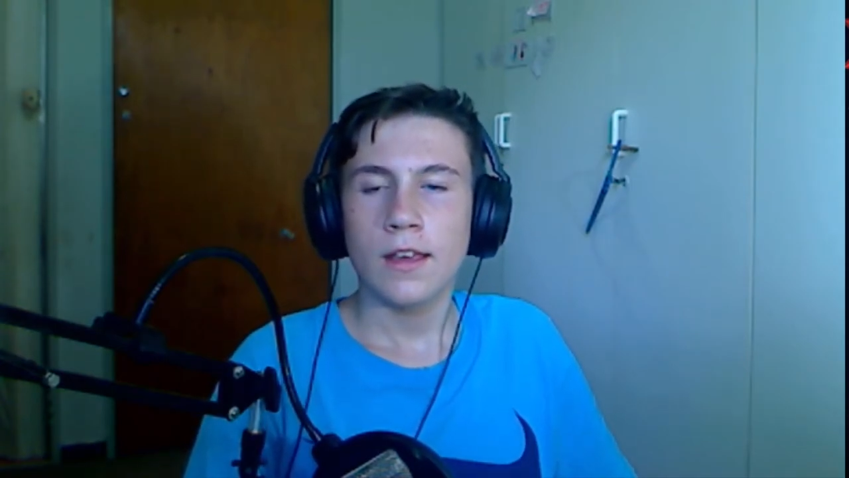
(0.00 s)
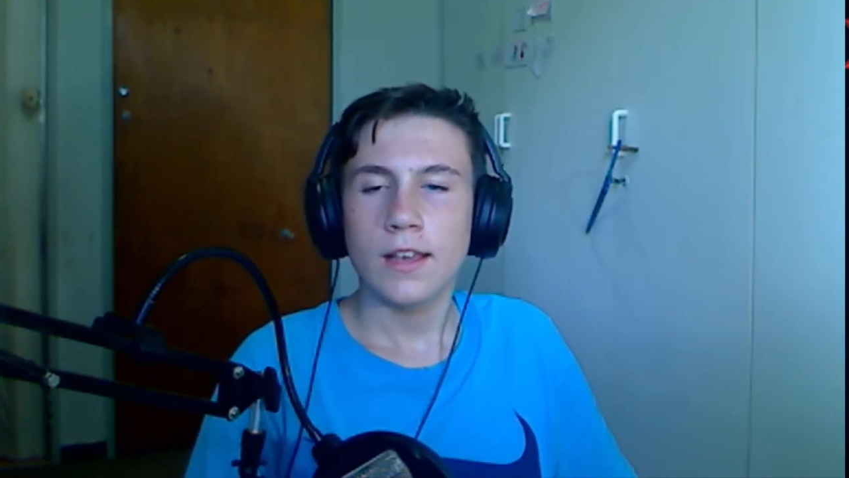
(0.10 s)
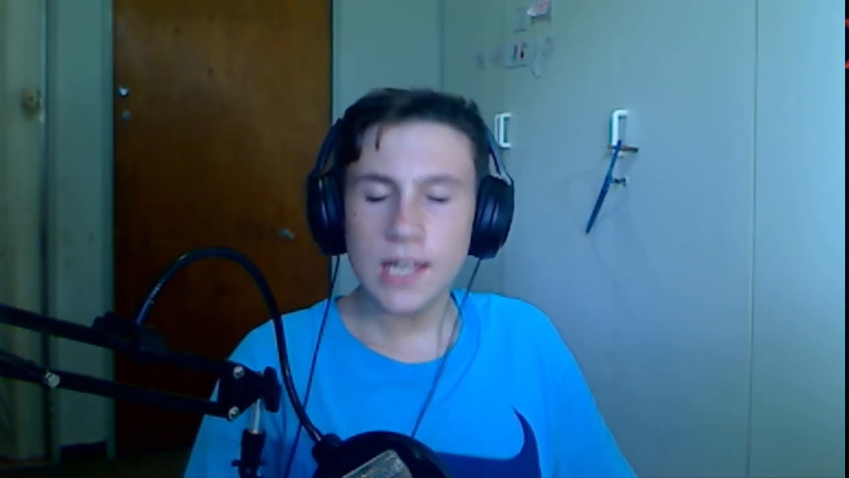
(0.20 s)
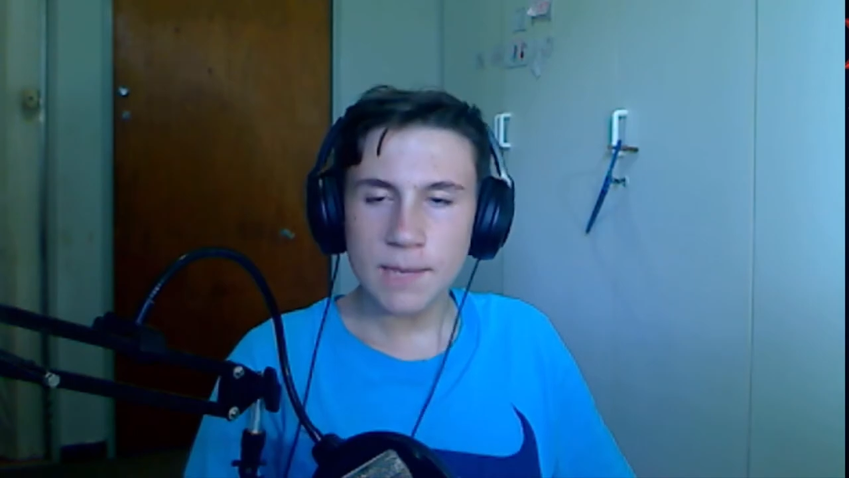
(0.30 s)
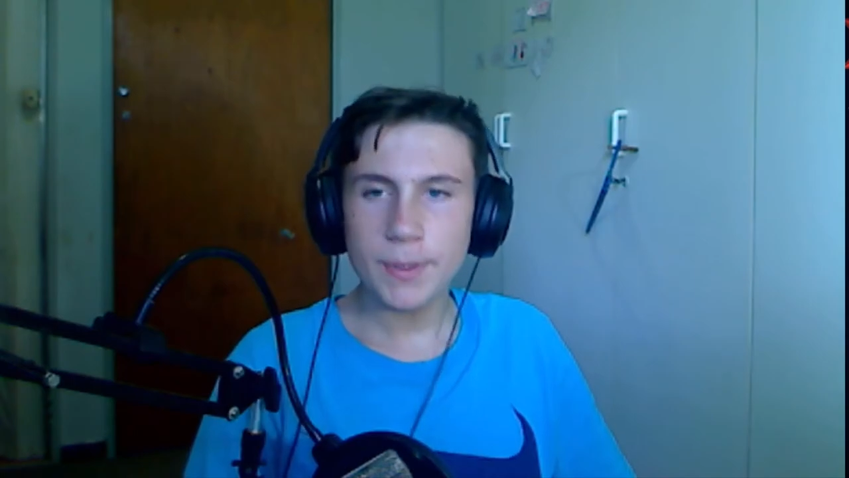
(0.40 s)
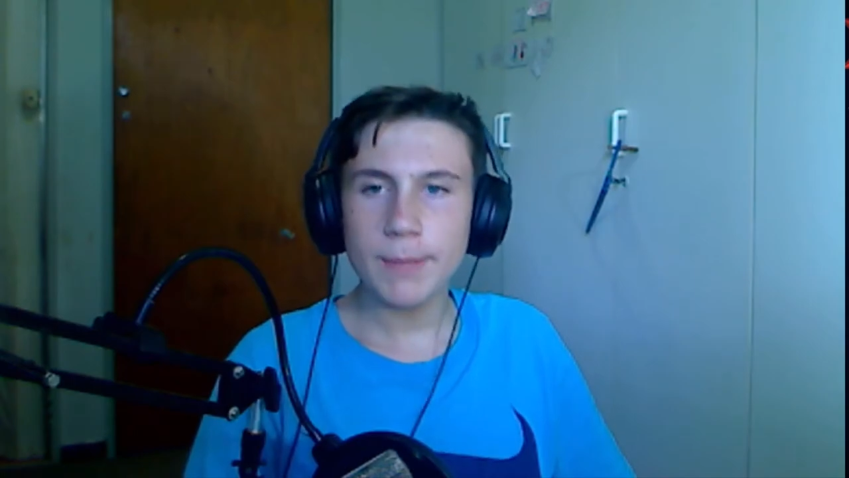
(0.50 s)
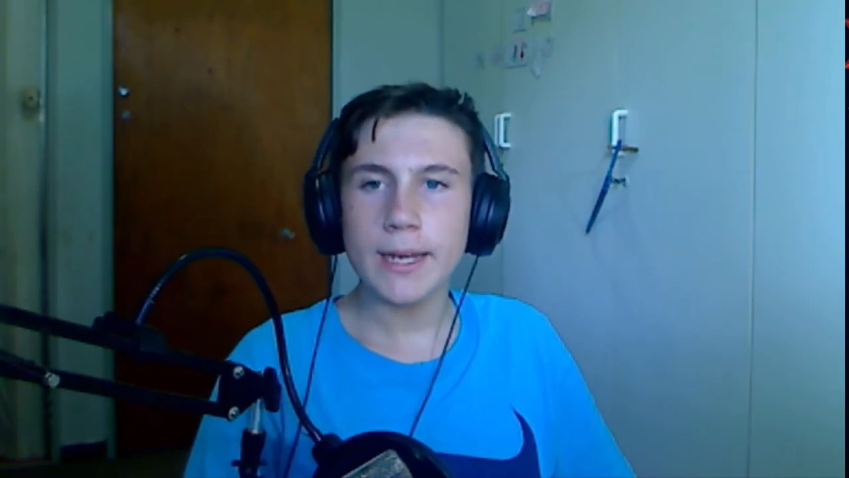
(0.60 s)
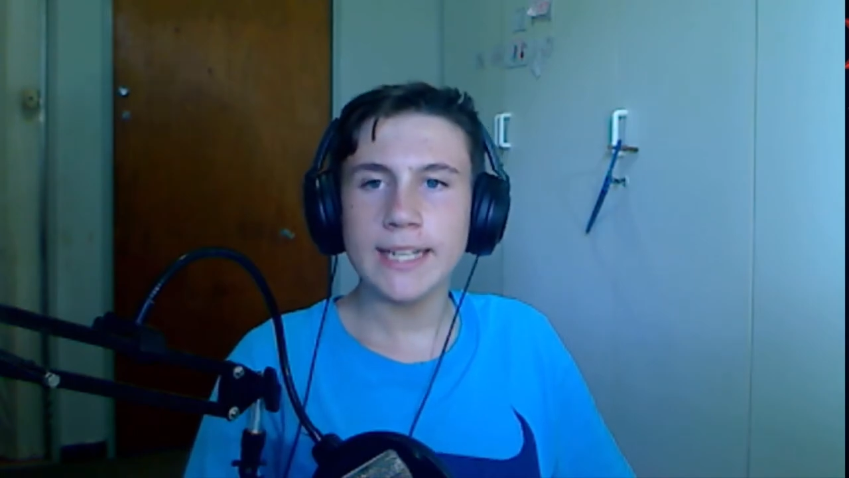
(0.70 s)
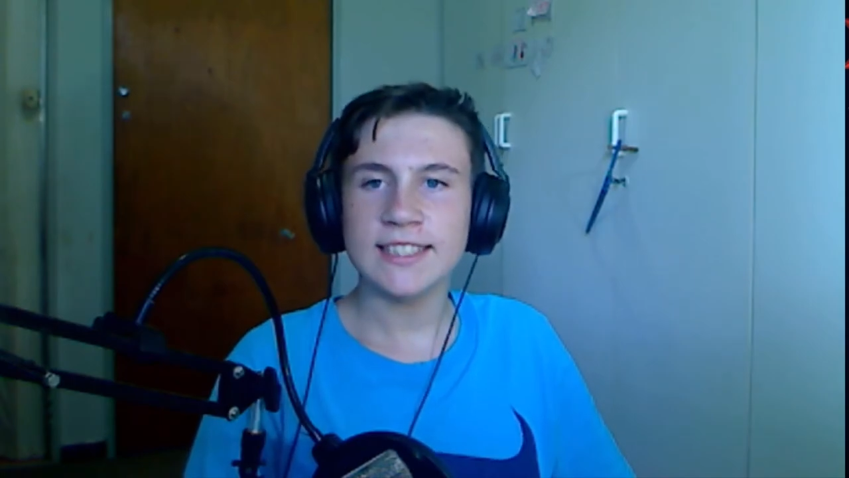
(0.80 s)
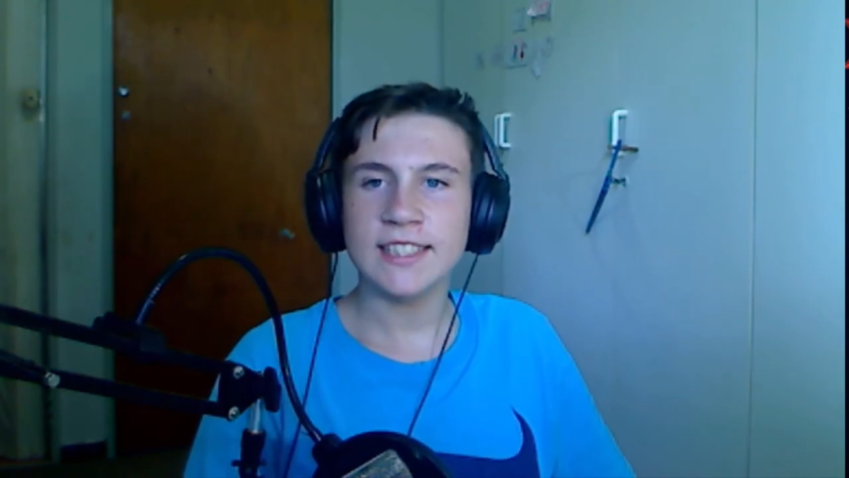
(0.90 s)
keeping
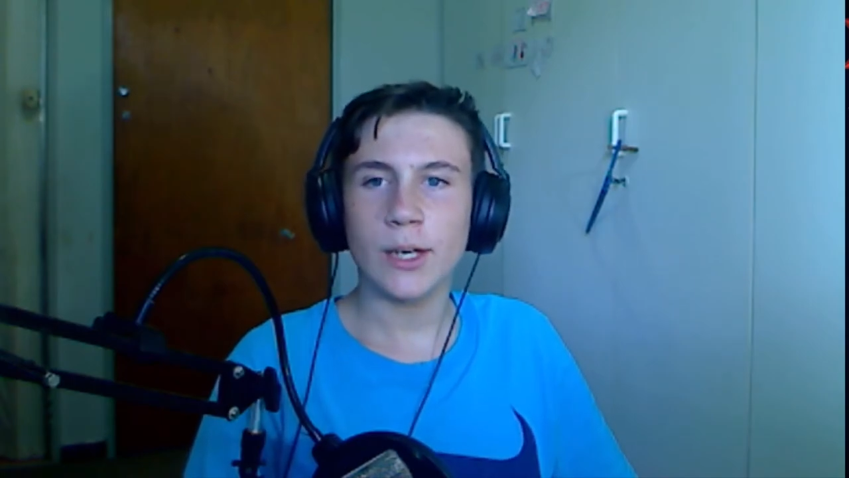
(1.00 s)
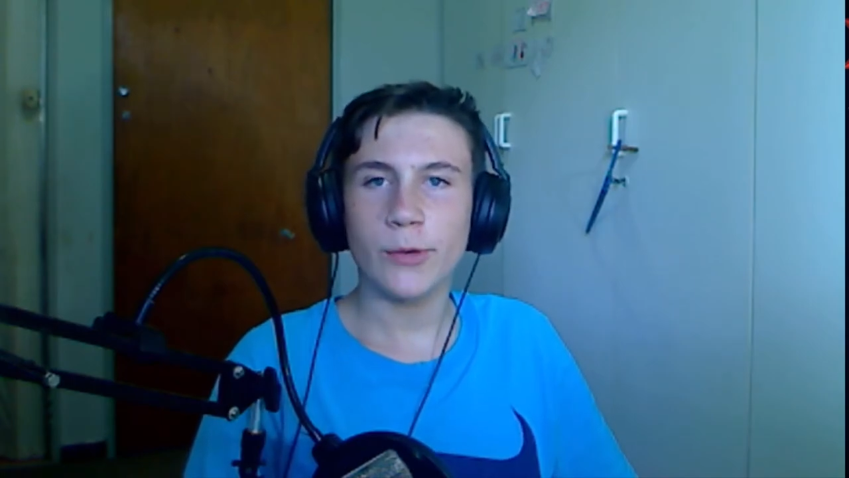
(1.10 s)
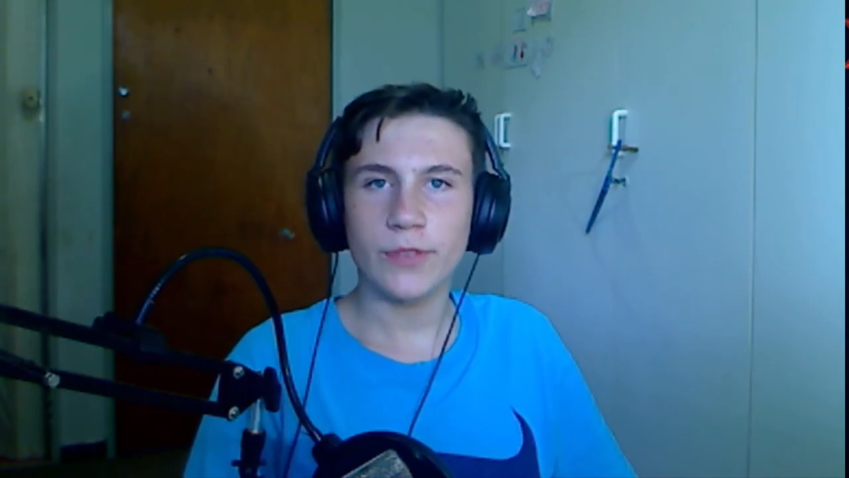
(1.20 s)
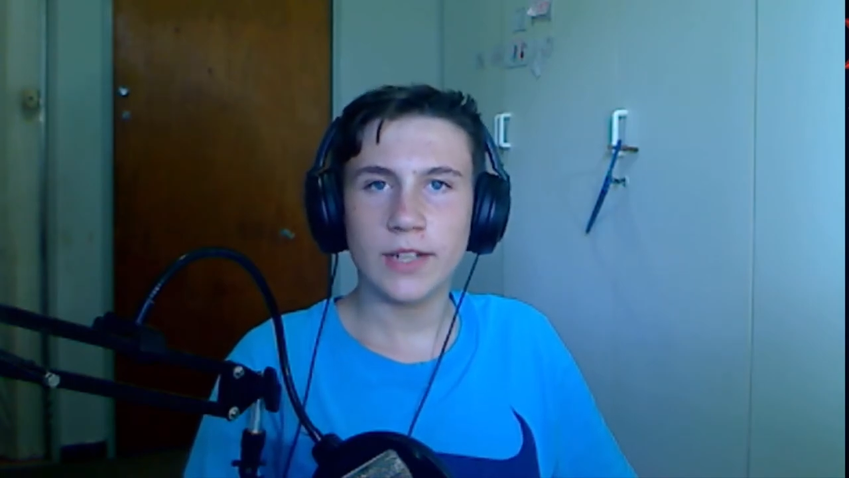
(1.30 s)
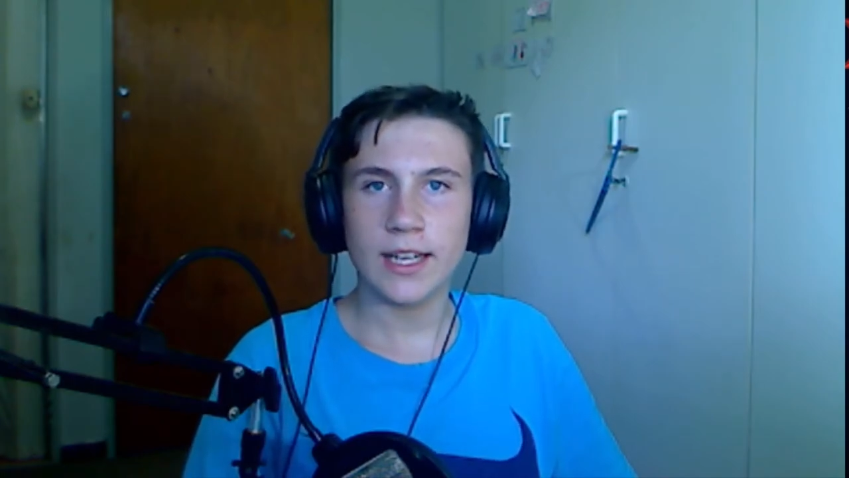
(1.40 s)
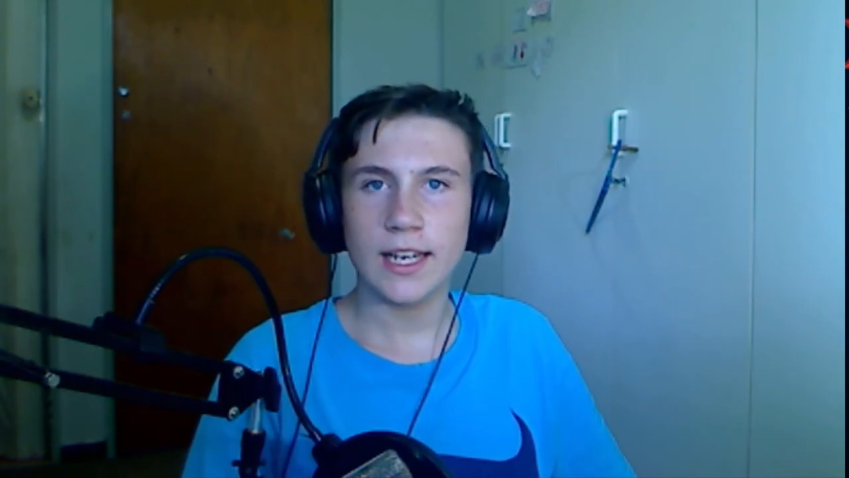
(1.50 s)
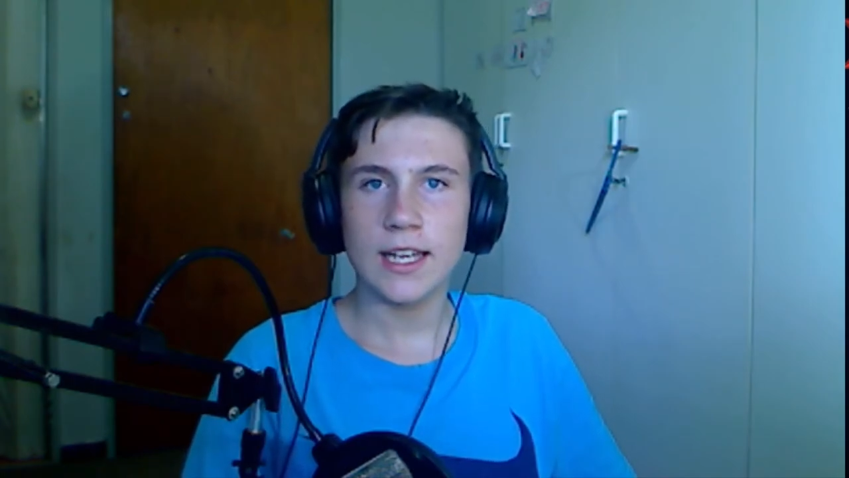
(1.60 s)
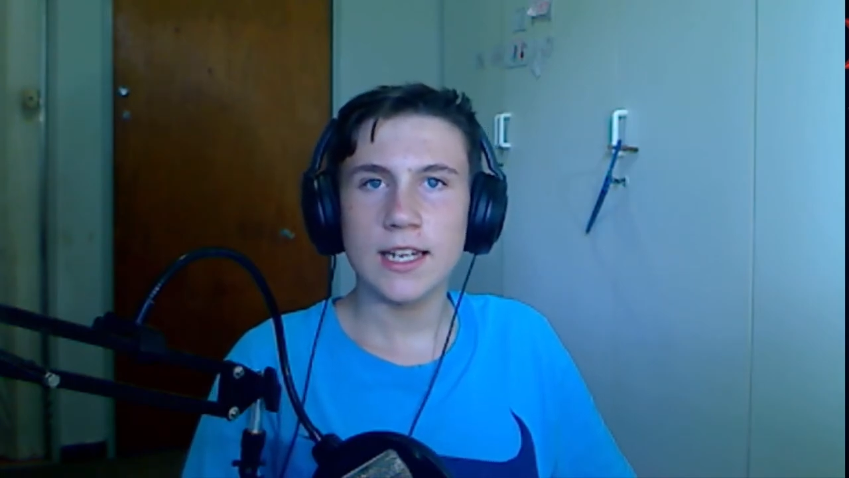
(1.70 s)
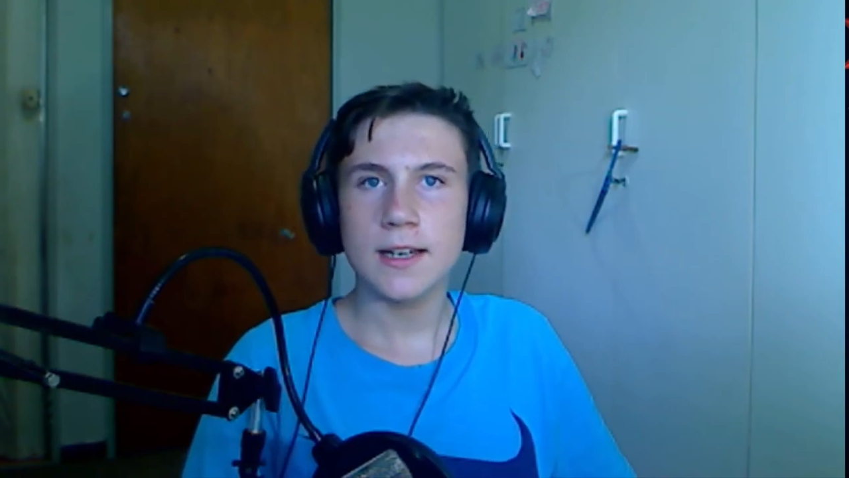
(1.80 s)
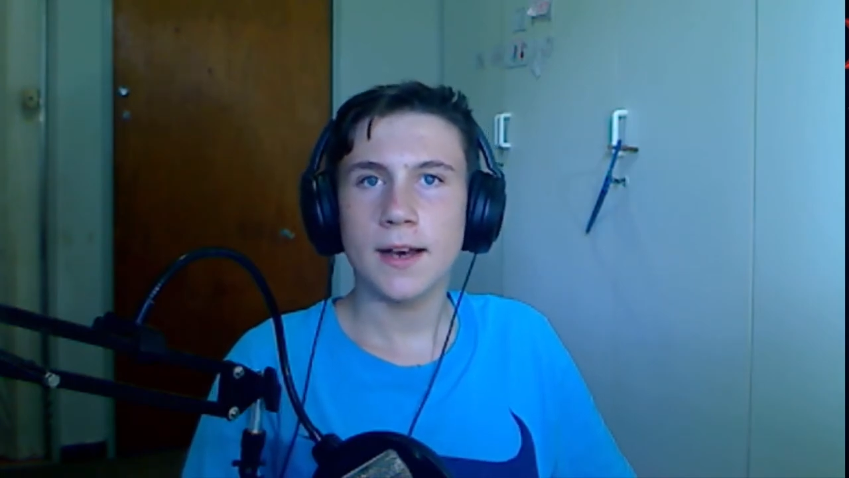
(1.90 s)
myself
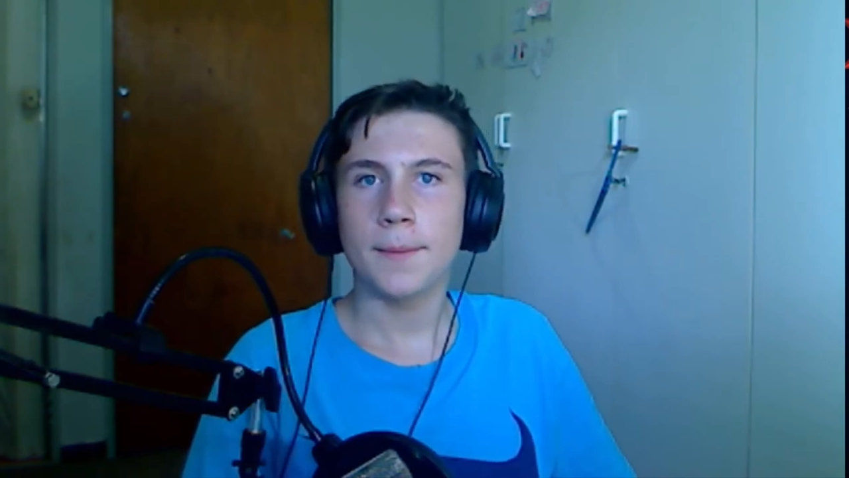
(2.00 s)
clean